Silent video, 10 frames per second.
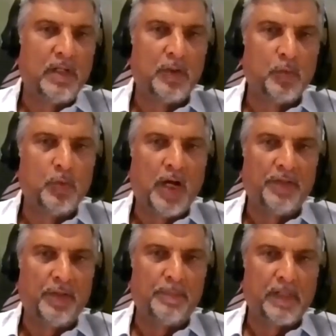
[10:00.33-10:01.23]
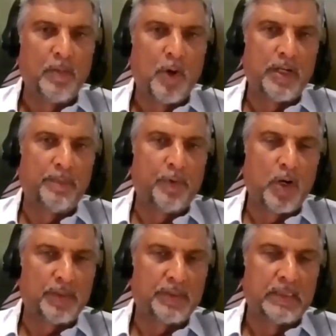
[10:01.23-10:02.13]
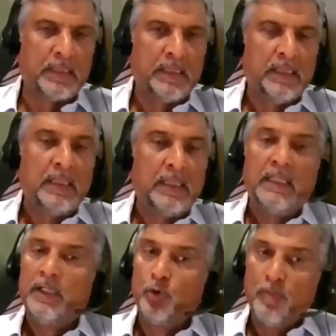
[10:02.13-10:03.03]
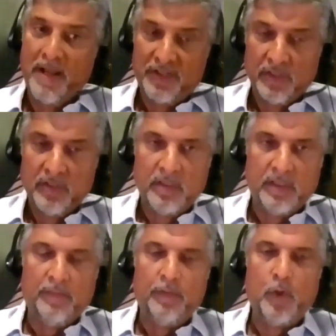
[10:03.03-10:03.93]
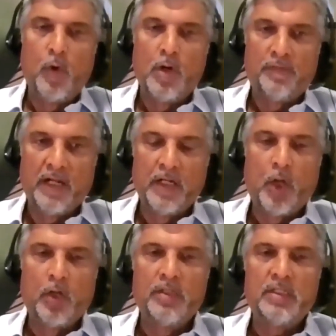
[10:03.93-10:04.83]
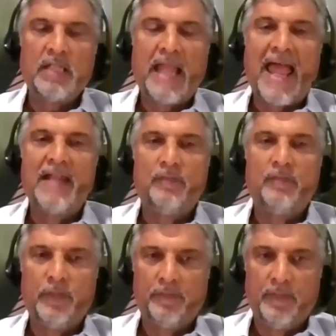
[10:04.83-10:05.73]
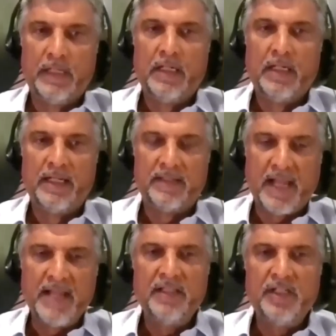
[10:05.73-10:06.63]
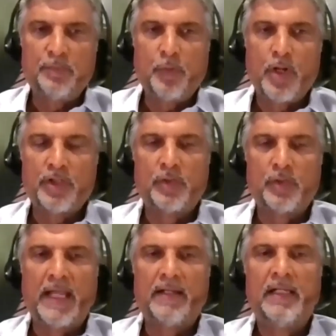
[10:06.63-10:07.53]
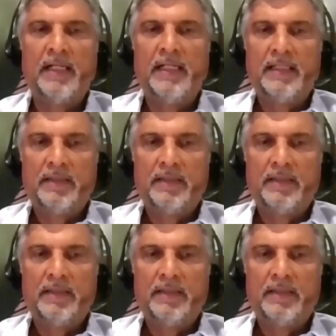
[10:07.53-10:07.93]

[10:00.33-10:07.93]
to other commodity products. You mentioned the DVO1 of $10, and we've designed these products so that the